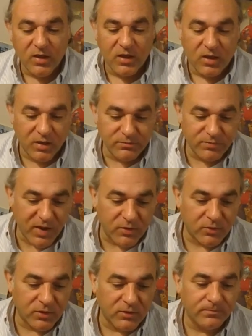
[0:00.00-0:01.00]
and
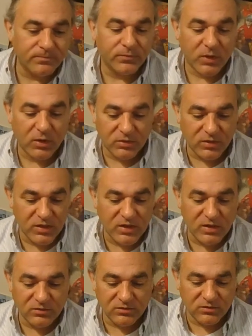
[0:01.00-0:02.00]
power,
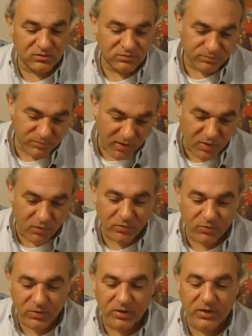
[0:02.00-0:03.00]
the power
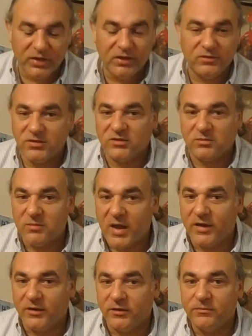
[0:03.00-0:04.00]
really doesn't
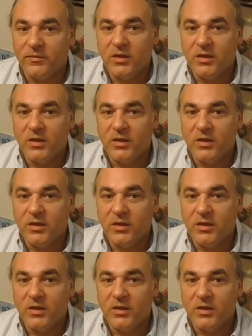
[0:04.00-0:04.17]
matter.